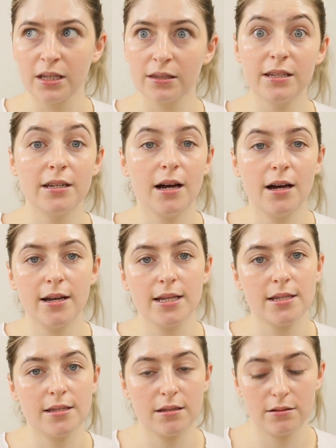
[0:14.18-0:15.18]

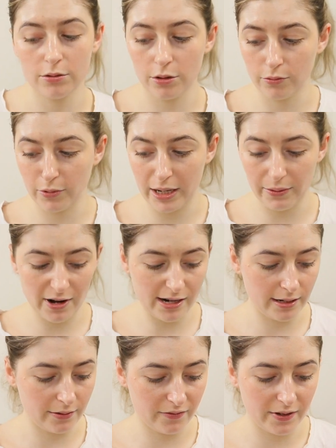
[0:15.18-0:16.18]
NARS Long Wear
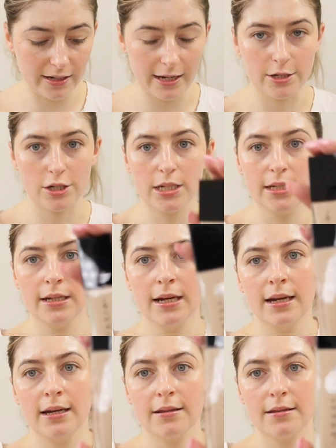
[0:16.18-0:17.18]
Radiant foundation.
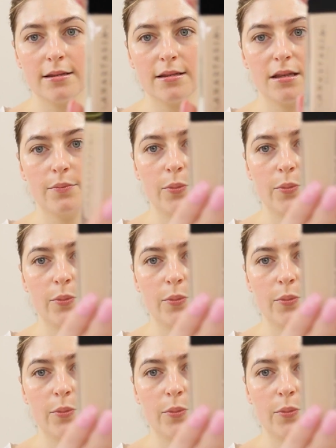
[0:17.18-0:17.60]
This is the